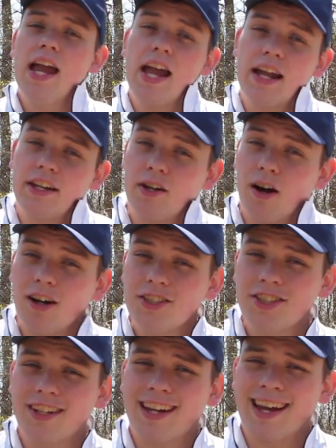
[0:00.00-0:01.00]
And you
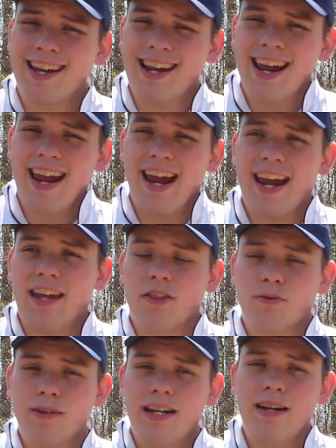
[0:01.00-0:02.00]
also get a
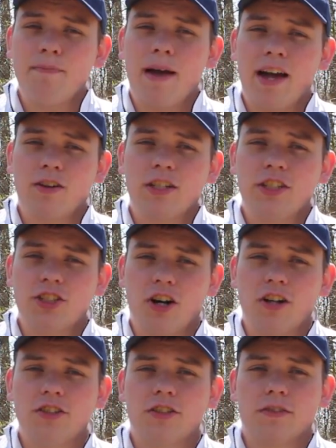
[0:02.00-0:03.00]
3 battery
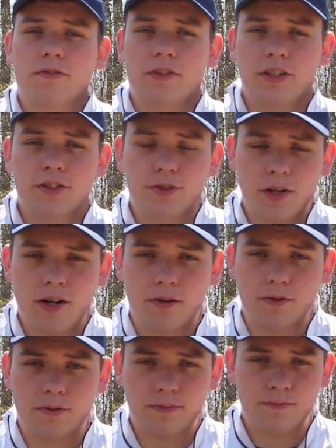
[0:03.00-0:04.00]
charger for your drone.